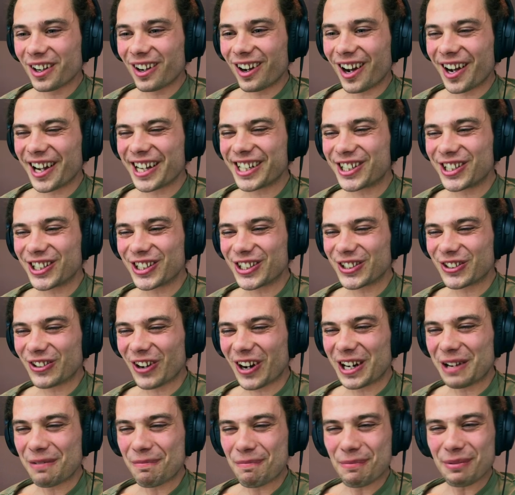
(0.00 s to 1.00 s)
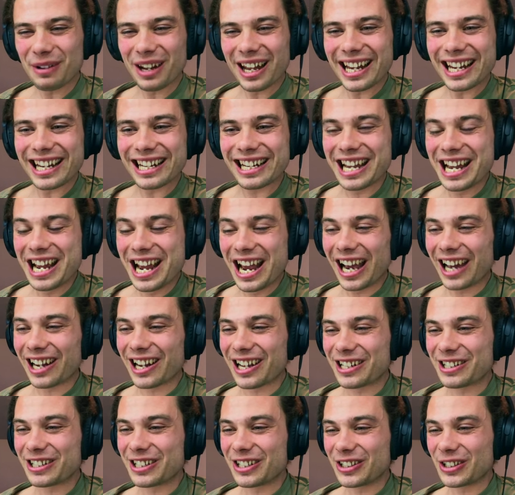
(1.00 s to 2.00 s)
I just tried to play it and
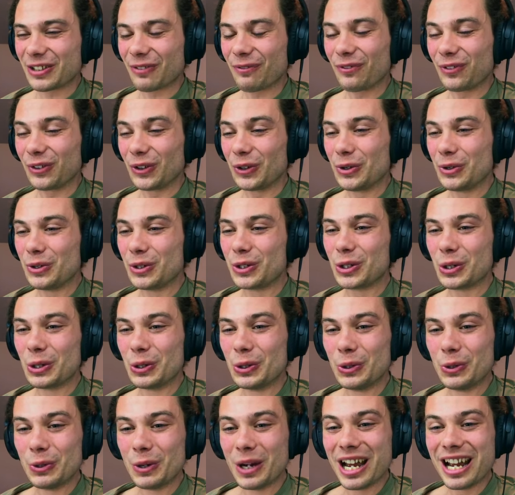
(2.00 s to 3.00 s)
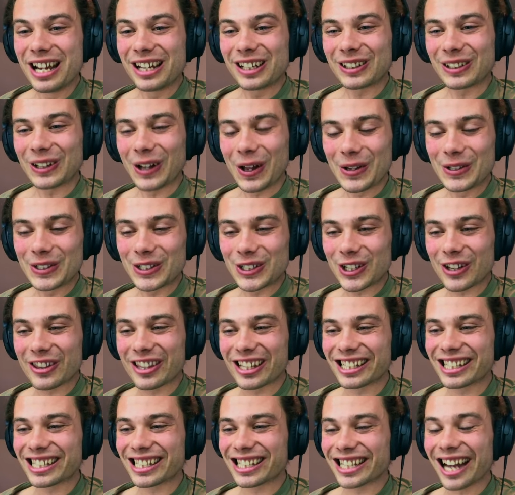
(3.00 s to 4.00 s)
I just flew too close to
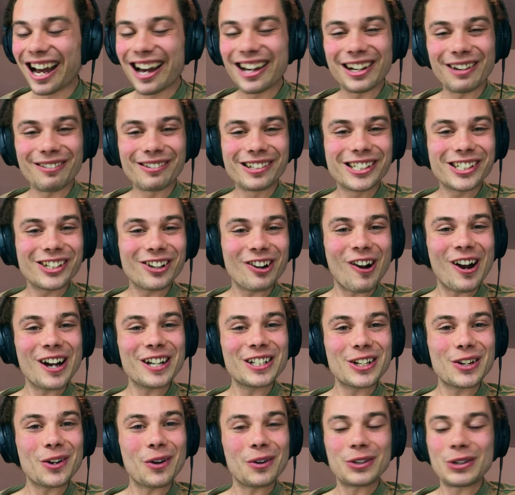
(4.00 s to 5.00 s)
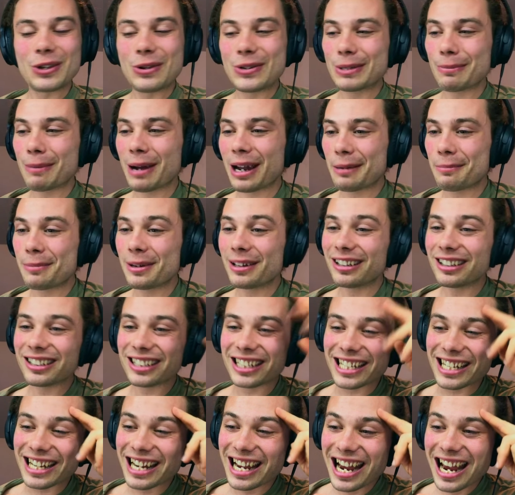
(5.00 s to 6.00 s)
the sun. I was trying to not use my
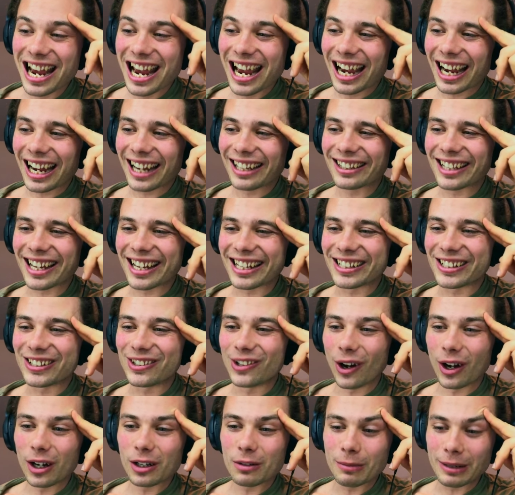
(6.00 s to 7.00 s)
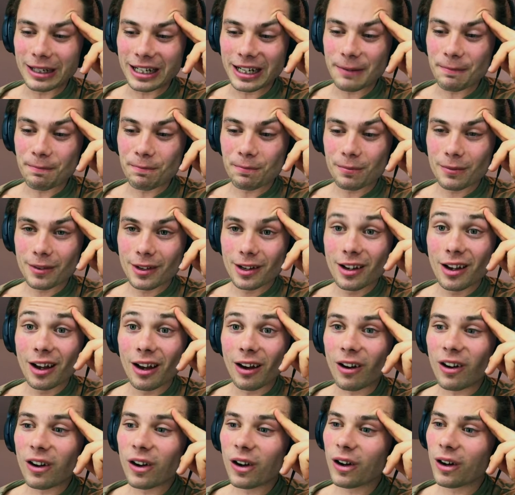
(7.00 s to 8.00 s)
ability and they got me.
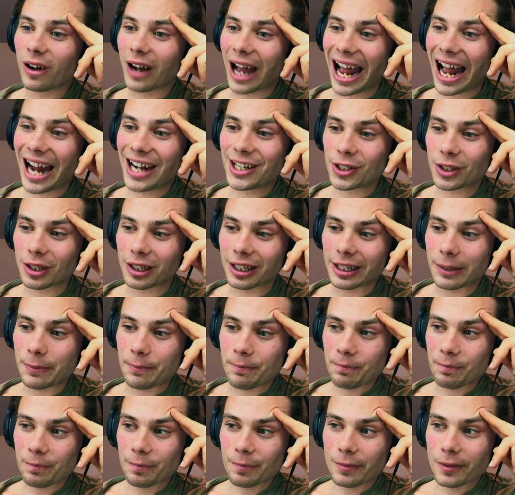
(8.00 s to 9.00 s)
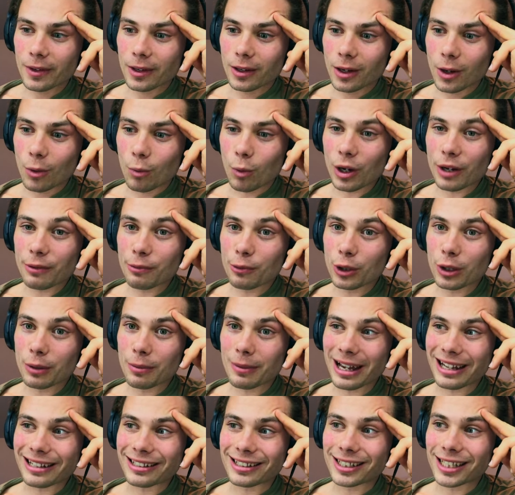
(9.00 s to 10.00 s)
Actually, what it would have
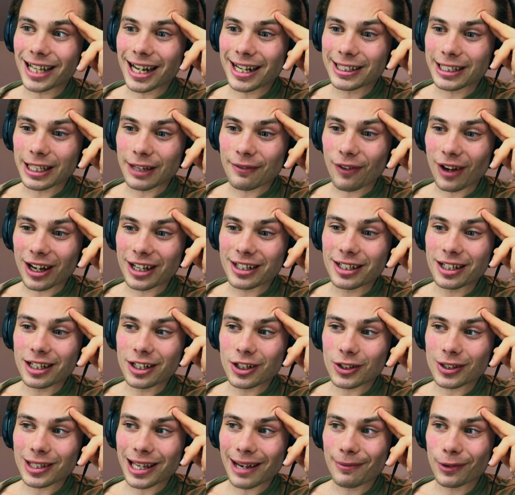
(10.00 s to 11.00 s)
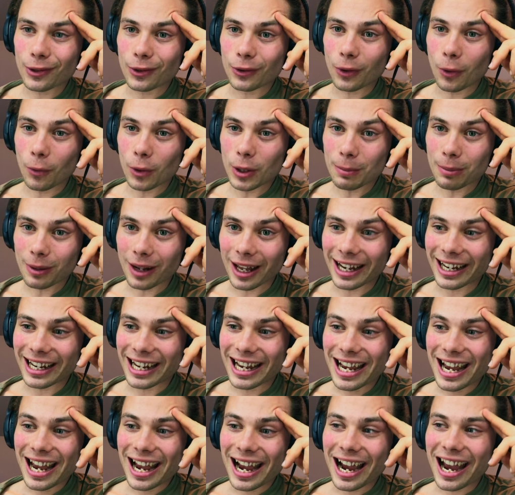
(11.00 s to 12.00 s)
made sense if I didn't just have it on autoplay,
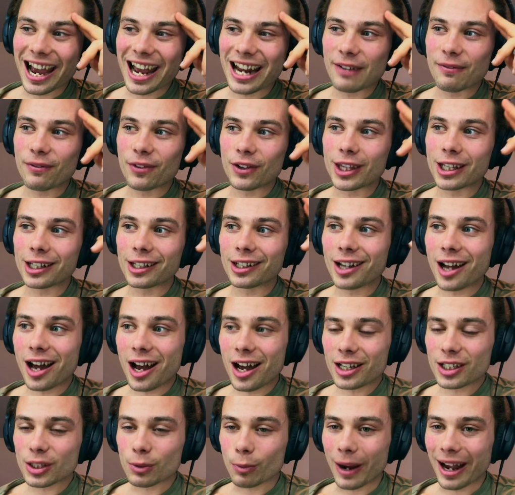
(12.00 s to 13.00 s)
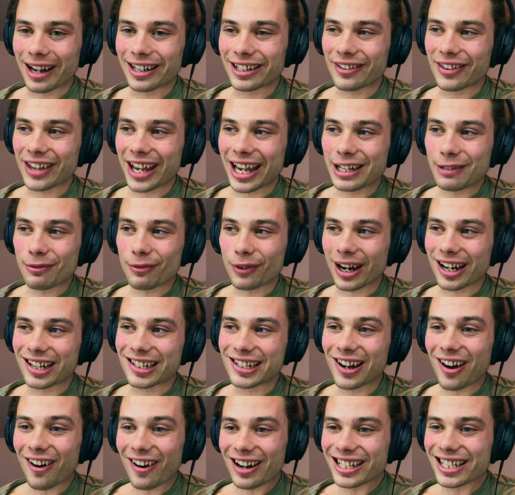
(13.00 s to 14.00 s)
and for the last round, at the end of round
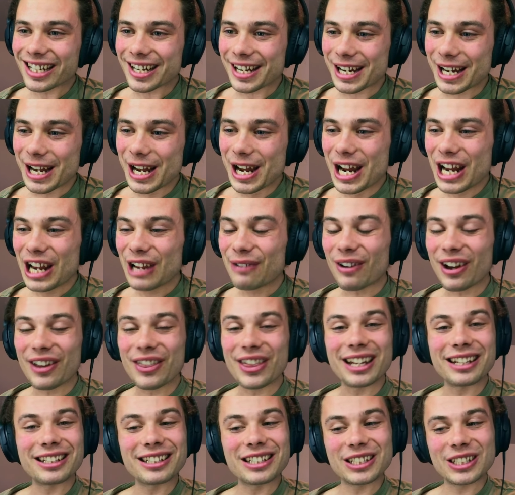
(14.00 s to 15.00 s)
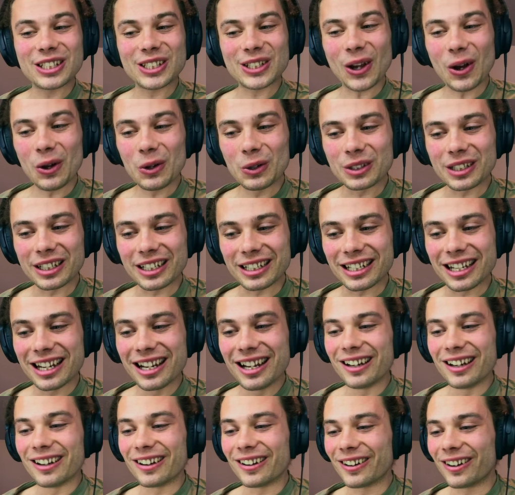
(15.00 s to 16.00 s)
90, if I then sold it.
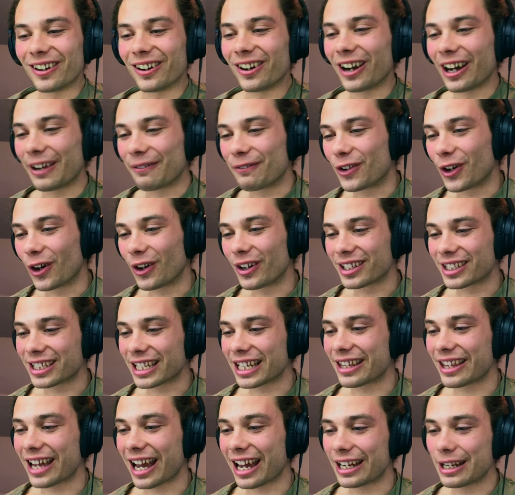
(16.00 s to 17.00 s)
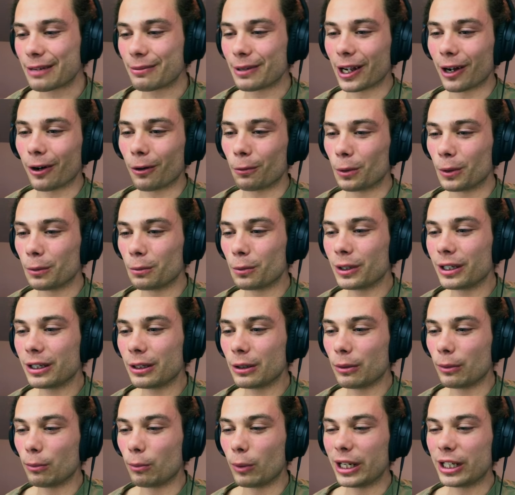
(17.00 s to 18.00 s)
I've got to see that. Here we go.
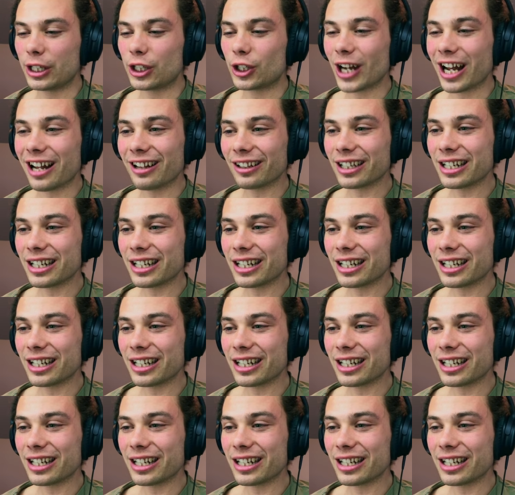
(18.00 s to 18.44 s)
We shall